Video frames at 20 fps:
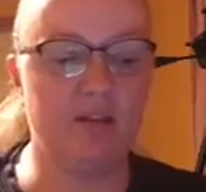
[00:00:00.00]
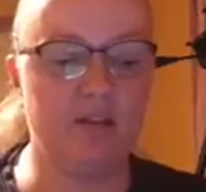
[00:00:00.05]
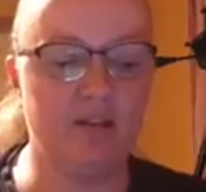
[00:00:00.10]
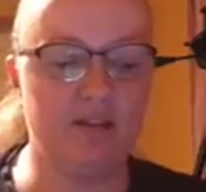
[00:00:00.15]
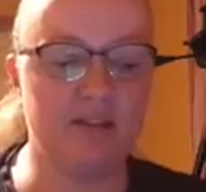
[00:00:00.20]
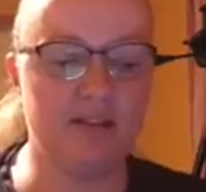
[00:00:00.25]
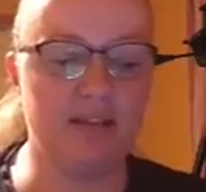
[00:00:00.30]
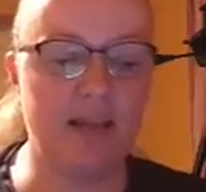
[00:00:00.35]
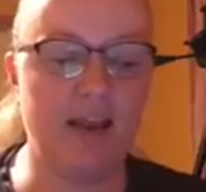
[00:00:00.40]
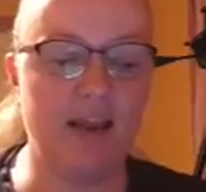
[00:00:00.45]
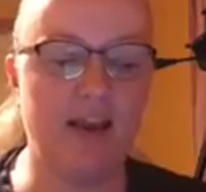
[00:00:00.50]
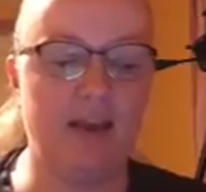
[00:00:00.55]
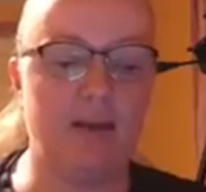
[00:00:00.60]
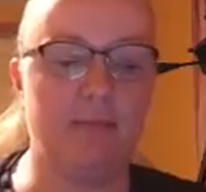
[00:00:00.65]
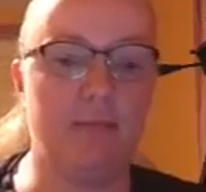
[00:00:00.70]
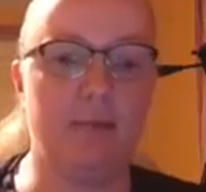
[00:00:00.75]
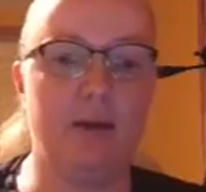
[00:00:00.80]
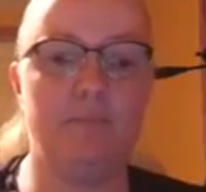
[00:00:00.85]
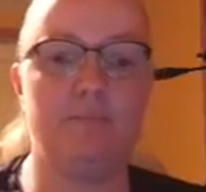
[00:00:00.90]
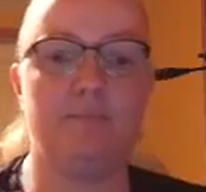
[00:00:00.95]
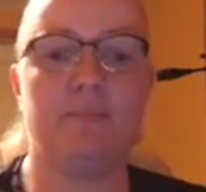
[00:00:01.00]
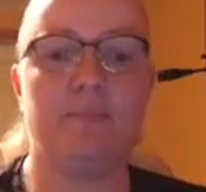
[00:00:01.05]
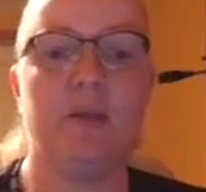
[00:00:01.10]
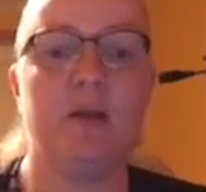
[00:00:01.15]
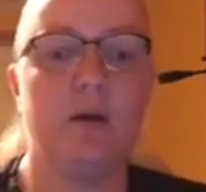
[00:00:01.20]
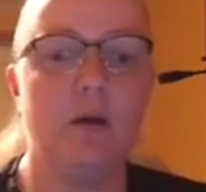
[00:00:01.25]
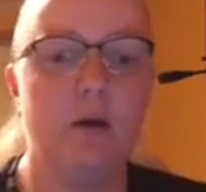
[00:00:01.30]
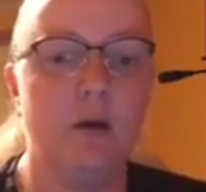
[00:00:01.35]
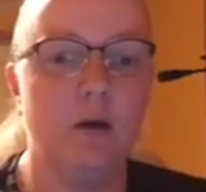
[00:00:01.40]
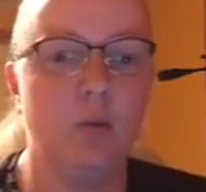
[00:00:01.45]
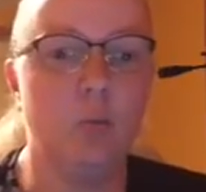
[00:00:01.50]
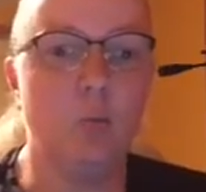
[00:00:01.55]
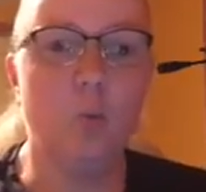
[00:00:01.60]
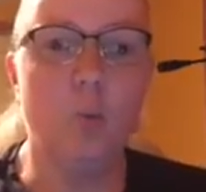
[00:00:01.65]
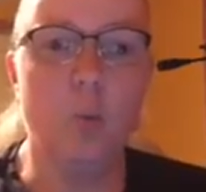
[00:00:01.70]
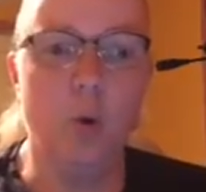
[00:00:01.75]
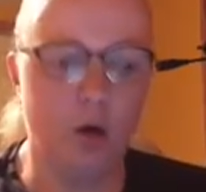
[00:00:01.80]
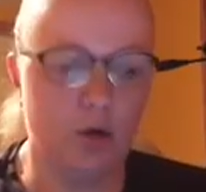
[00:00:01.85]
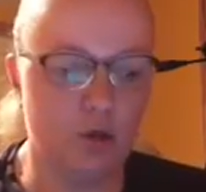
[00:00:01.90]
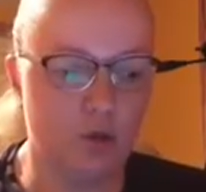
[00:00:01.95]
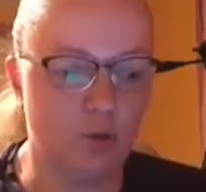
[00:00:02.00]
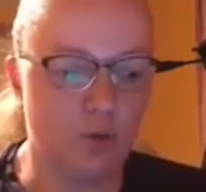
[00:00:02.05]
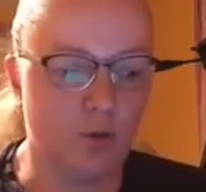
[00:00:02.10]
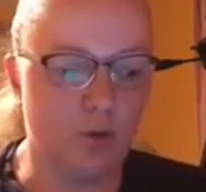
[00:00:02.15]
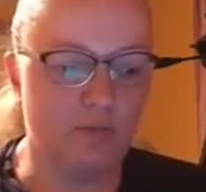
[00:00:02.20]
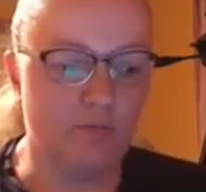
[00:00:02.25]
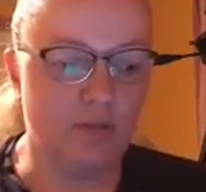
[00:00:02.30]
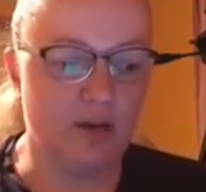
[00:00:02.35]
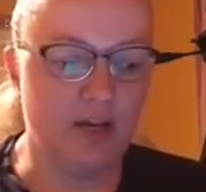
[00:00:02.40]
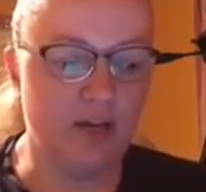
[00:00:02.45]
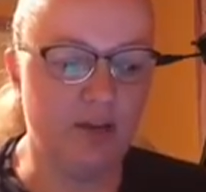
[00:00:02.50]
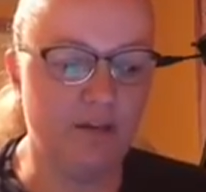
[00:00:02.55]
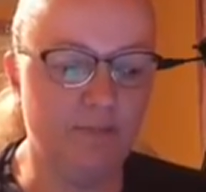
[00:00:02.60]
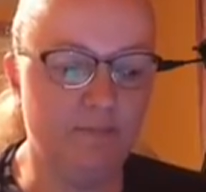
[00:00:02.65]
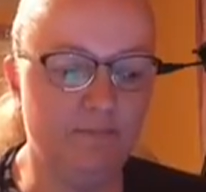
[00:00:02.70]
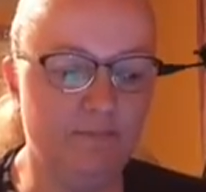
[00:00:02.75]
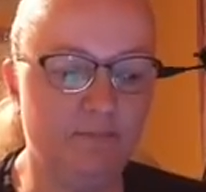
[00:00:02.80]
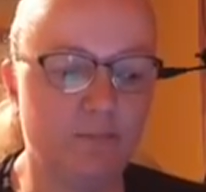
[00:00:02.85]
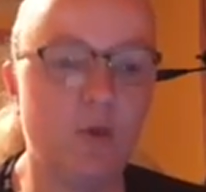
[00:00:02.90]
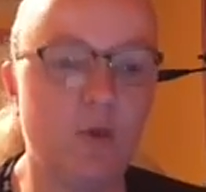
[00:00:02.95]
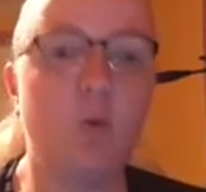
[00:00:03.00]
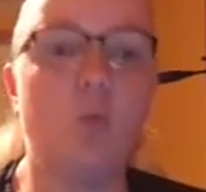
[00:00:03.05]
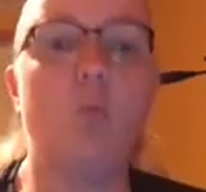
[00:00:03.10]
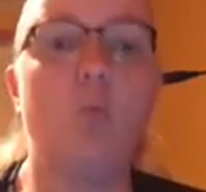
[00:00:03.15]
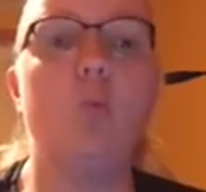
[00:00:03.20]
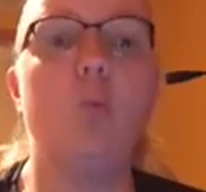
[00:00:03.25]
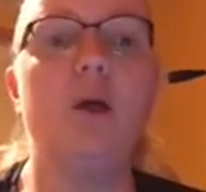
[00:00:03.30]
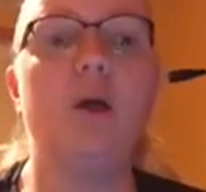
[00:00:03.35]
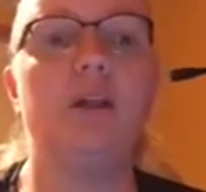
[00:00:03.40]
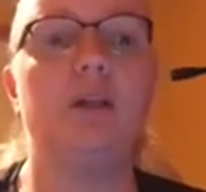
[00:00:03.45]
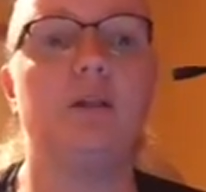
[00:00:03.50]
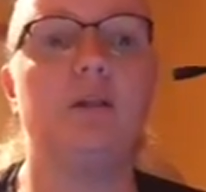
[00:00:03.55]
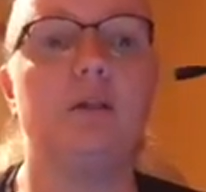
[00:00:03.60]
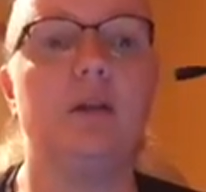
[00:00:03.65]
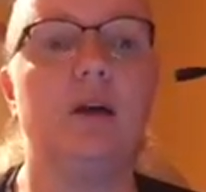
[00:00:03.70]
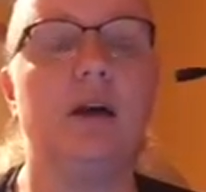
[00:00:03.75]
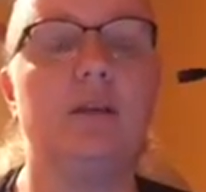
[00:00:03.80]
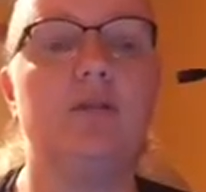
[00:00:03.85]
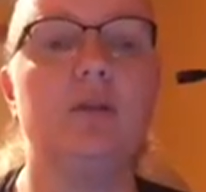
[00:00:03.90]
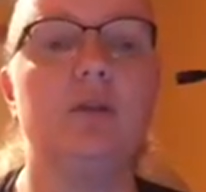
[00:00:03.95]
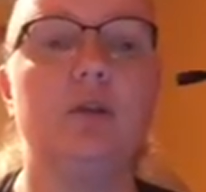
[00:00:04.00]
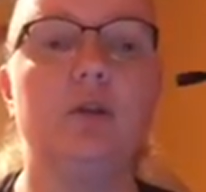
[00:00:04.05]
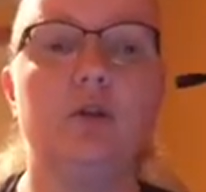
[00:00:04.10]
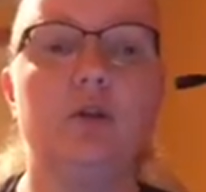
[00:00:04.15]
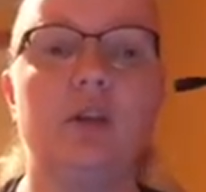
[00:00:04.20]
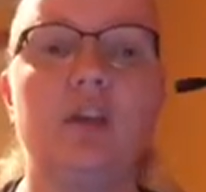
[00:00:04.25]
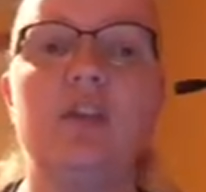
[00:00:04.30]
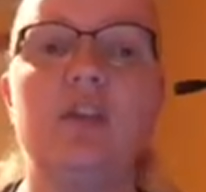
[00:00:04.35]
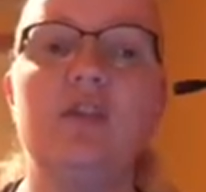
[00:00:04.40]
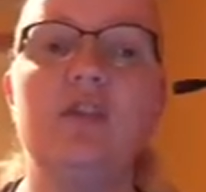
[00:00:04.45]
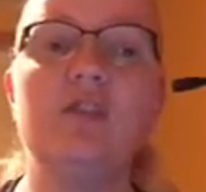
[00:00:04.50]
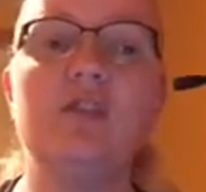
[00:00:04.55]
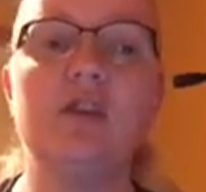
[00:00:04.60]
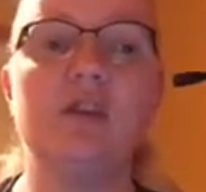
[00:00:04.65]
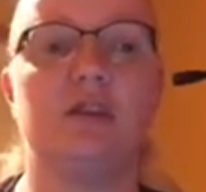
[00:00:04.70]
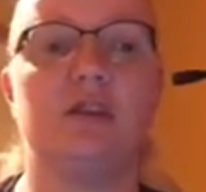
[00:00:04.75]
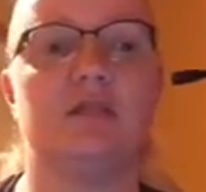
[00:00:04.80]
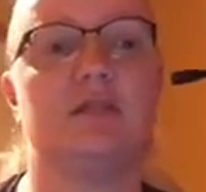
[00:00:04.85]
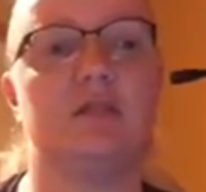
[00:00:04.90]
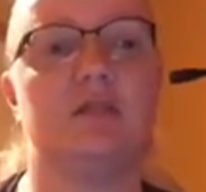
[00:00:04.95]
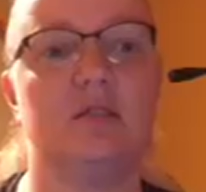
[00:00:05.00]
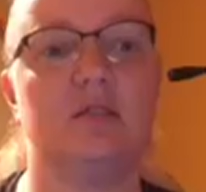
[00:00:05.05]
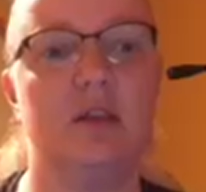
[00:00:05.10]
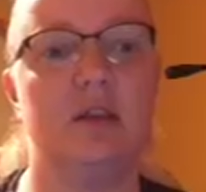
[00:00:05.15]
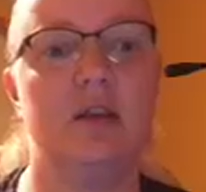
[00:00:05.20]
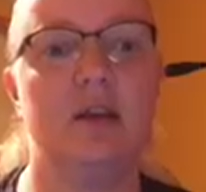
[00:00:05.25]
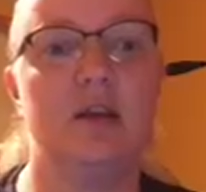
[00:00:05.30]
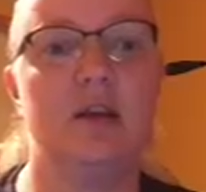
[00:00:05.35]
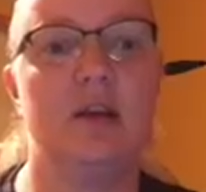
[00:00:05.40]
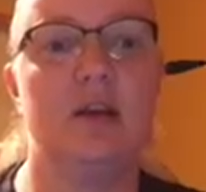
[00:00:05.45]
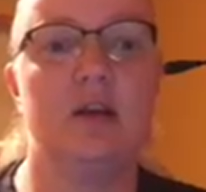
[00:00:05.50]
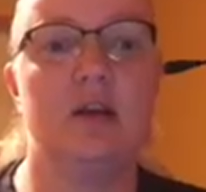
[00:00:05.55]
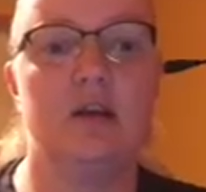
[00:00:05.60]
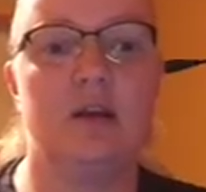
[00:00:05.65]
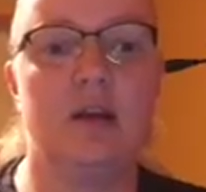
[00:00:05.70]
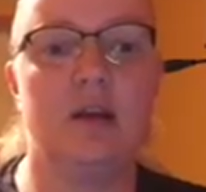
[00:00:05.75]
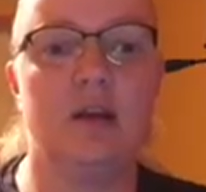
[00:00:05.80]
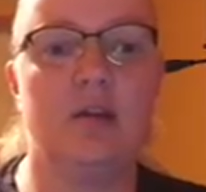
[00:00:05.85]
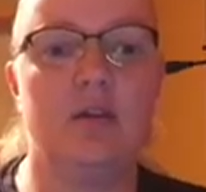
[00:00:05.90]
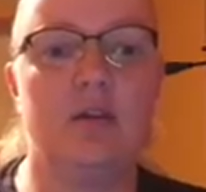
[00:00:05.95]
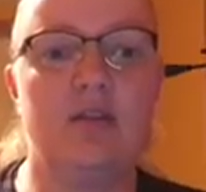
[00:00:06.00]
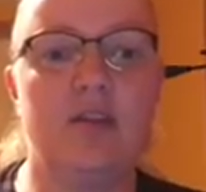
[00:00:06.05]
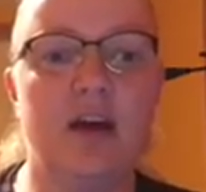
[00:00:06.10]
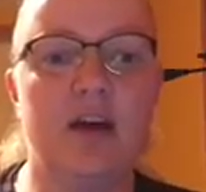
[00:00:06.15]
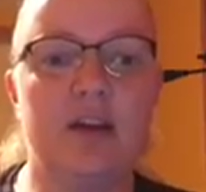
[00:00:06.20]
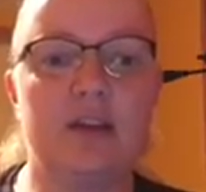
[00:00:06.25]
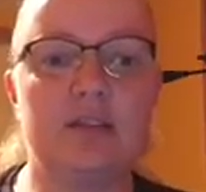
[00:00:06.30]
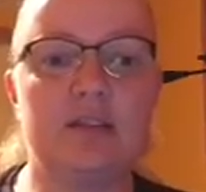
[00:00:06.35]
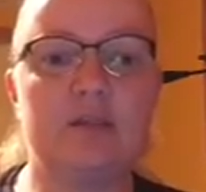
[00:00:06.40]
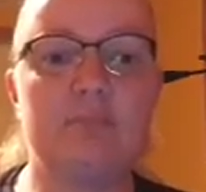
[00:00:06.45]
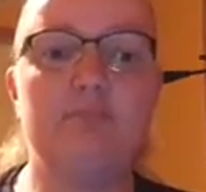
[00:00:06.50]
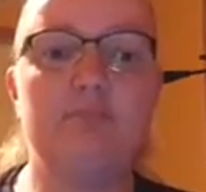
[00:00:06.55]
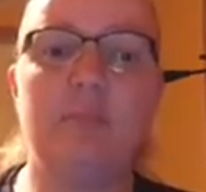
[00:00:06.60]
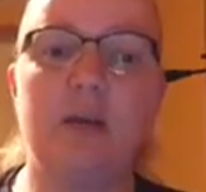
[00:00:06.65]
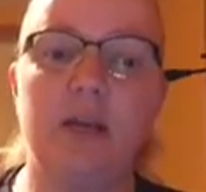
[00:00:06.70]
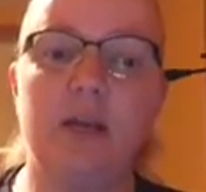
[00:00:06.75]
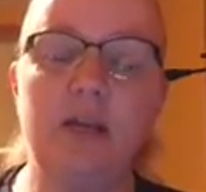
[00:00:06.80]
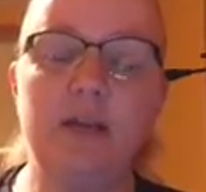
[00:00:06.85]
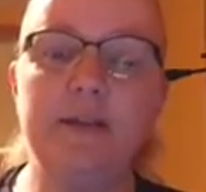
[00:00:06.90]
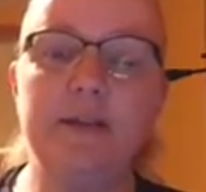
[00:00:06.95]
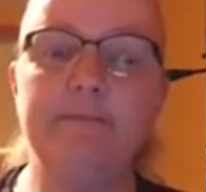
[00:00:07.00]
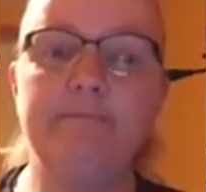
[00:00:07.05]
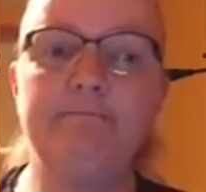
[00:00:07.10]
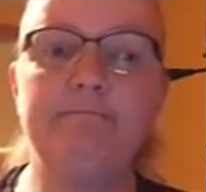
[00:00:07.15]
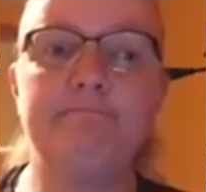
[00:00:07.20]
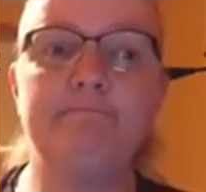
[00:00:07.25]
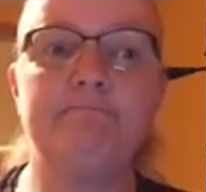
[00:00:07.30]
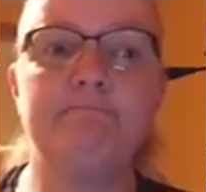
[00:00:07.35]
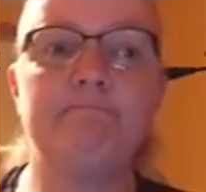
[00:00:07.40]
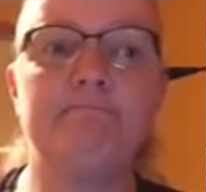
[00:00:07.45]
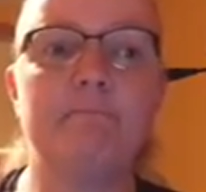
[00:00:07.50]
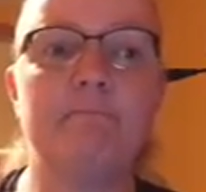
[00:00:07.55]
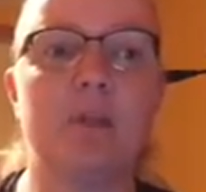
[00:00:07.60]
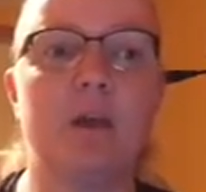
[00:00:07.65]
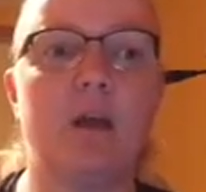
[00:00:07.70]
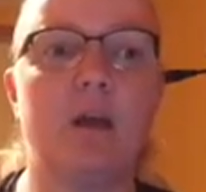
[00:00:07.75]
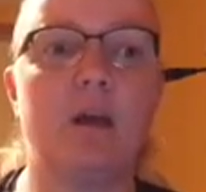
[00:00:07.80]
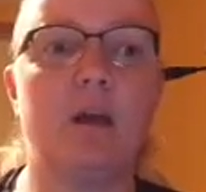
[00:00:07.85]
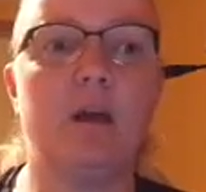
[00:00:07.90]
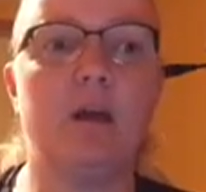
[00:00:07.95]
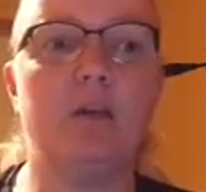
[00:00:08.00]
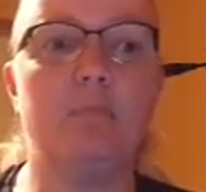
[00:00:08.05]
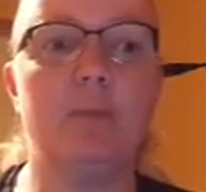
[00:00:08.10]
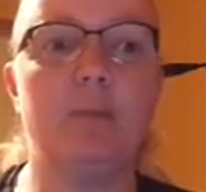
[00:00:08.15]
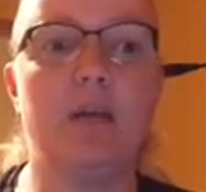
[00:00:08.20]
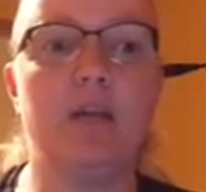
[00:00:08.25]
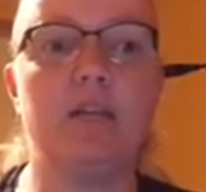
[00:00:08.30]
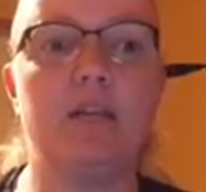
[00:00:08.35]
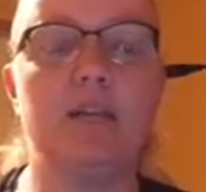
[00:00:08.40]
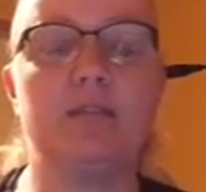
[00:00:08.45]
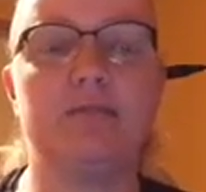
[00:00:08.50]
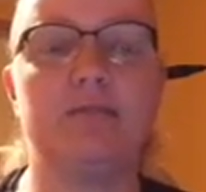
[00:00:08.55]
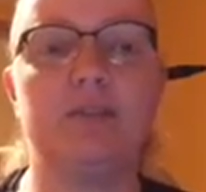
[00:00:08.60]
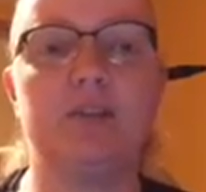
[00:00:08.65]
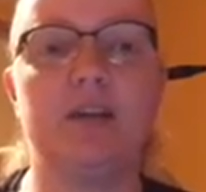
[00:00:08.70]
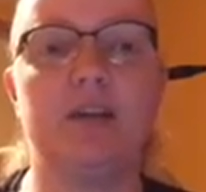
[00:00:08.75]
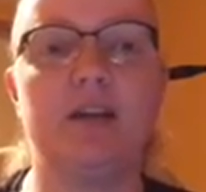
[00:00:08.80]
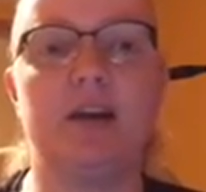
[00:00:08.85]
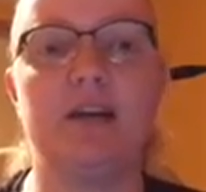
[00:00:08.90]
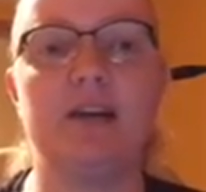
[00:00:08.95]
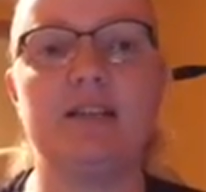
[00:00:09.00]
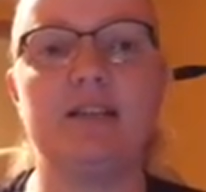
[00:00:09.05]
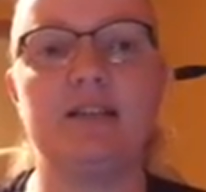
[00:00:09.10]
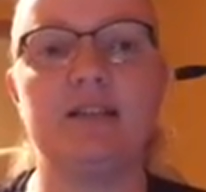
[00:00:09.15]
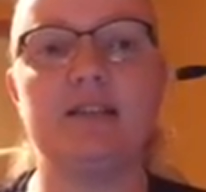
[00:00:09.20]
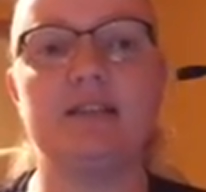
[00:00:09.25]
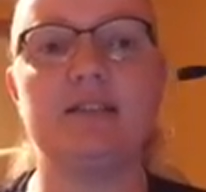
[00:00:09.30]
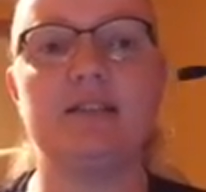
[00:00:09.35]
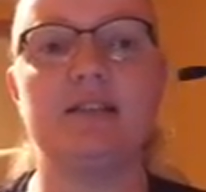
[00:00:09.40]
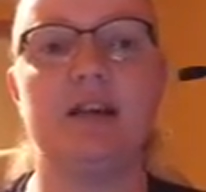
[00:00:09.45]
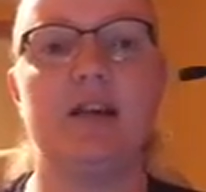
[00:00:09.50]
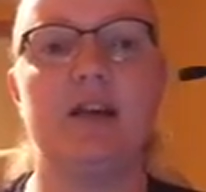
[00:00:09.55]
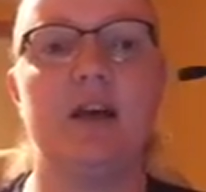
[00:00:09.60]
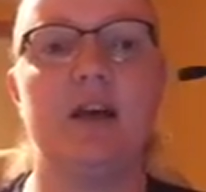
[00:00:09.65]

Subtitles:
the same. What do I mean? Well, have a look at this. Now, that's me in many different guises,